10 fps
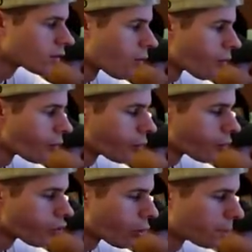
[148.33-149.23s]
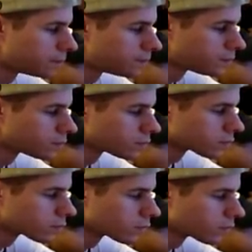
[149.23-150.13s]

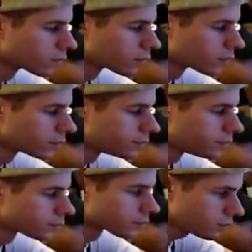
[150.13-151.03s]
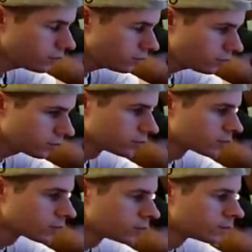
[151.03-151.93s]

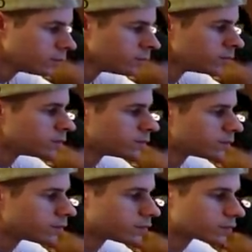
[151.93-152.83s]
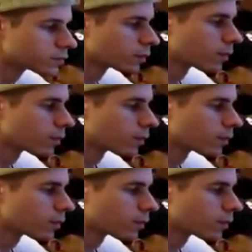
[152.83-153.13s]
(silent)